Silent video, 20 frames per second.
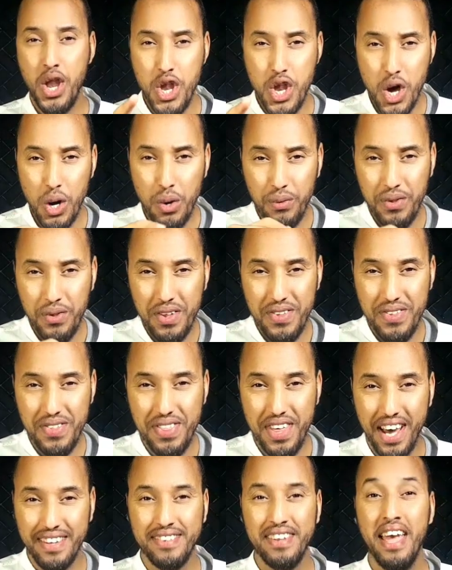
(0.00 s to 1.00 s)
Notice
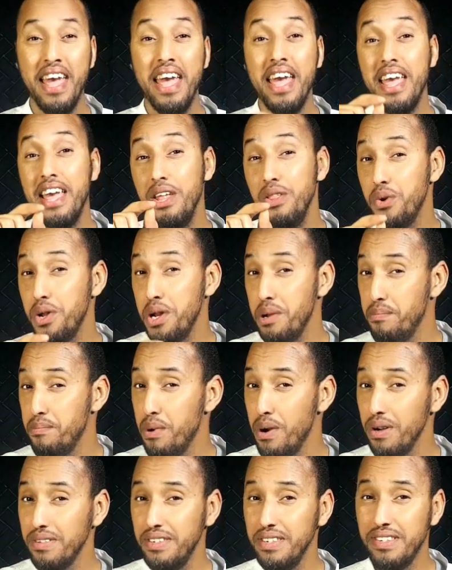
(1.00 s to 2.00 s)
that in the
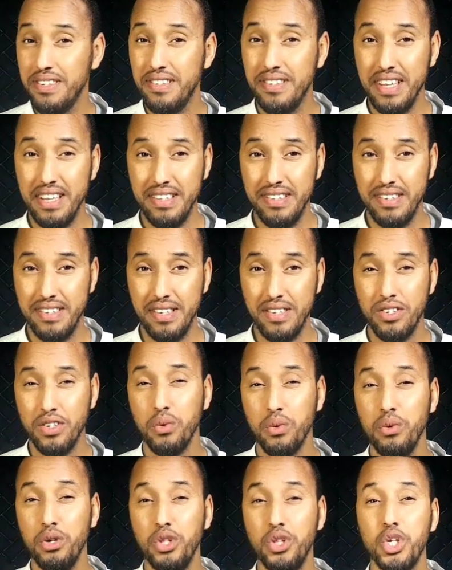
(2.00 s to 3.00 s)
reported sentence,
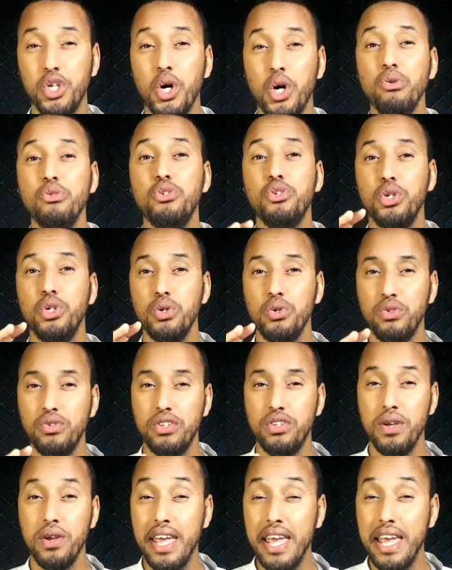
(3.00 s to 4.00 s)
we don't use
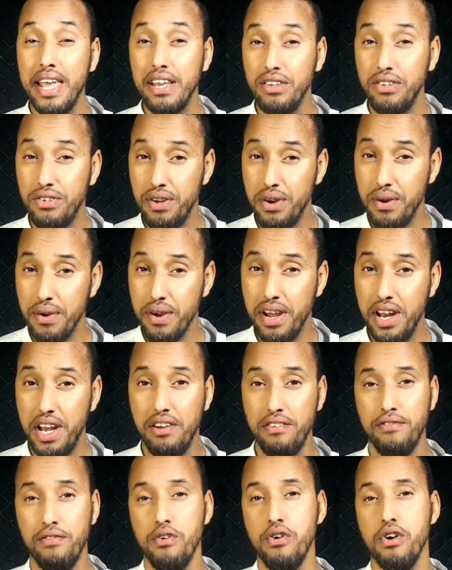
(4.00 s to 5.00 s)
the
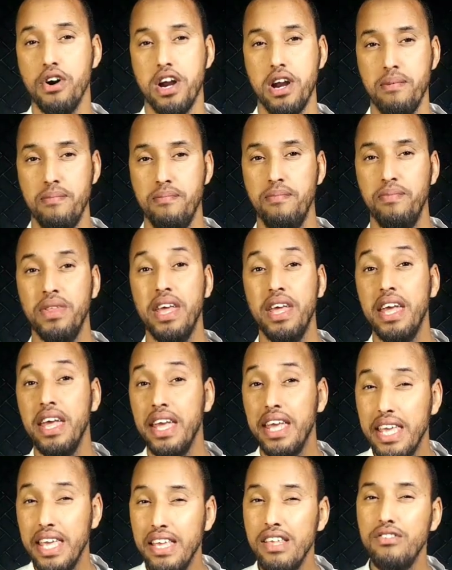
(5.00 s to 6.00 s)
interrogative form,
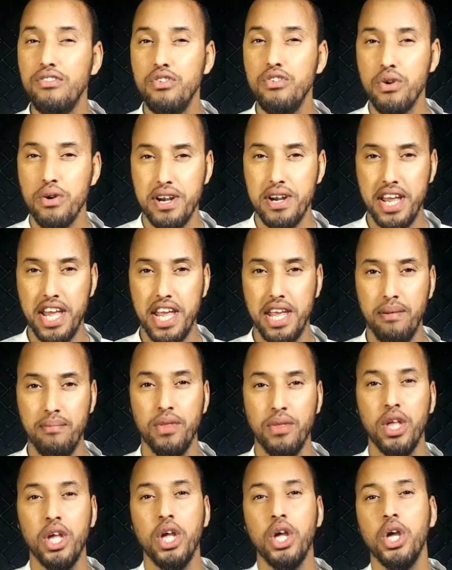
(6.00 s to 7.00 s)
is your name.
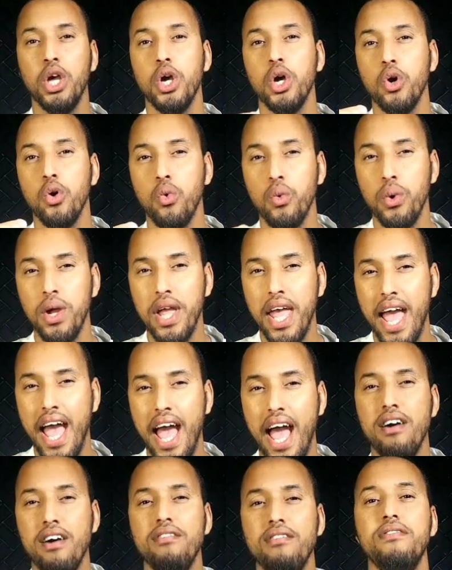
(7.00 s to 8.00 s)
We
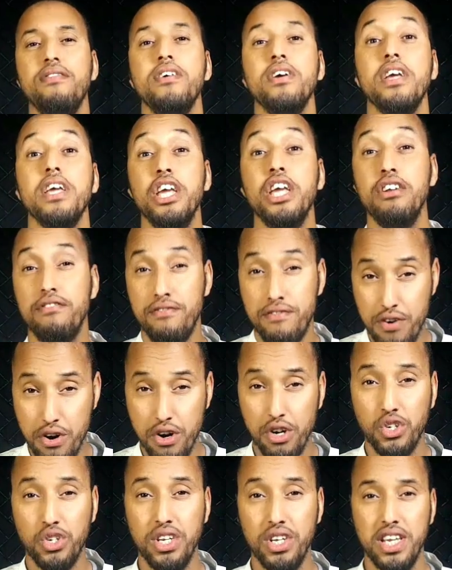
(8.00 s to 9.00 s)
have
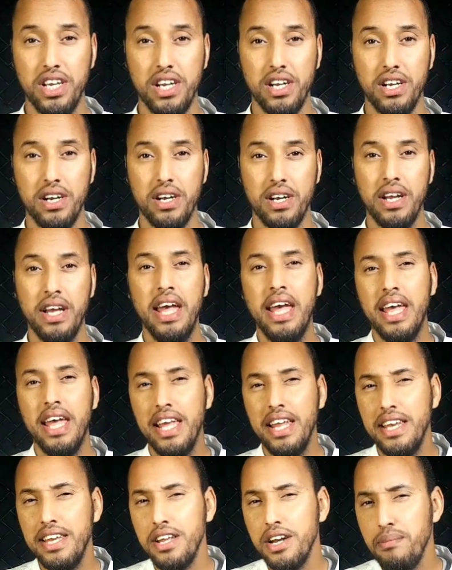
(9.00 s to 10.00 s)
inversion here.
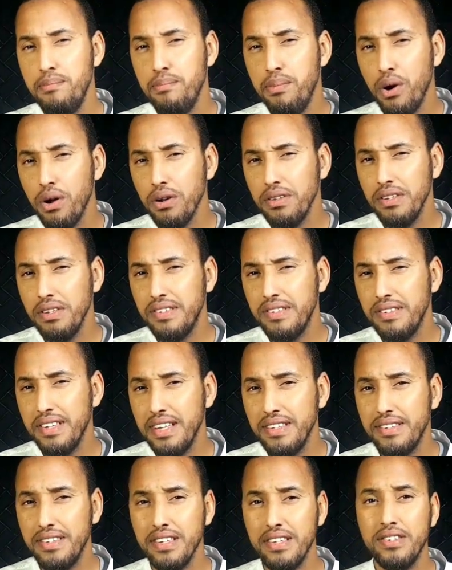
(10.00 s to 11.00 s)
In the reported
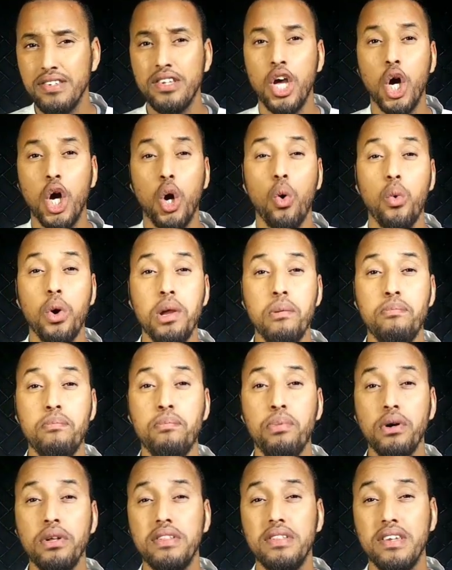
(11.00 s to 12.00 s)
sentence, we
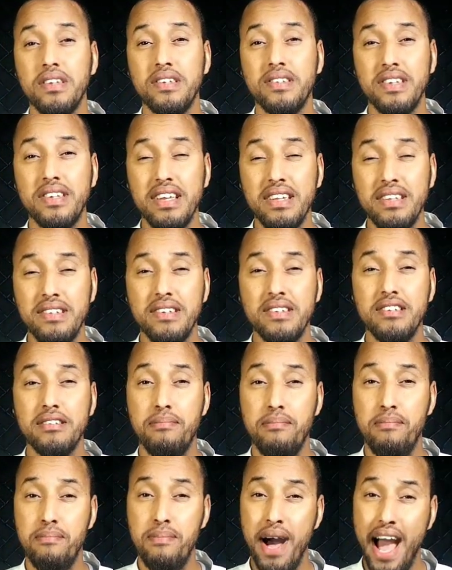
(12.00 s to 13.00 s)
put the sentence
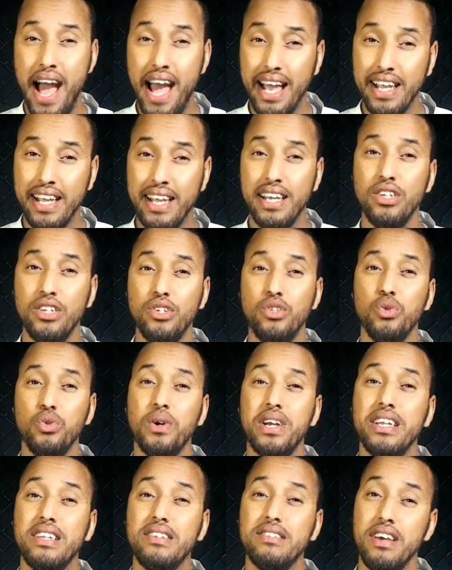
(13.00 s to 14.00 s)
back to
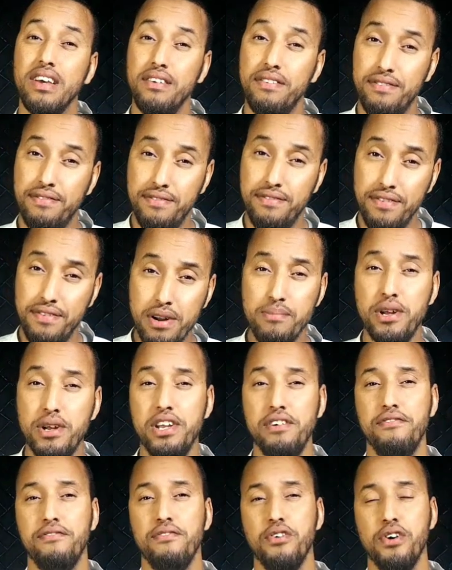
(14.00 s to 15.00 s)
its
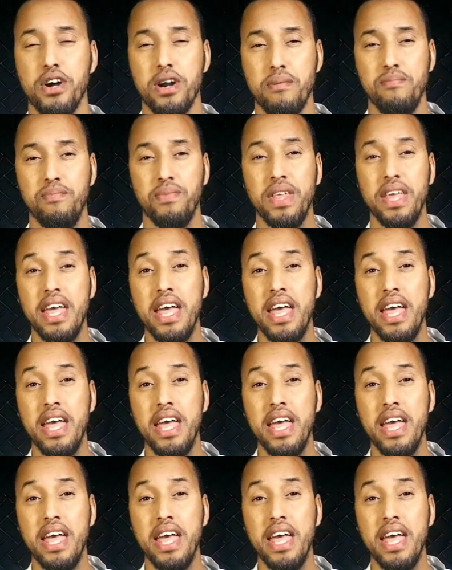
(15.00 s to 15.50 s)
affirmative form.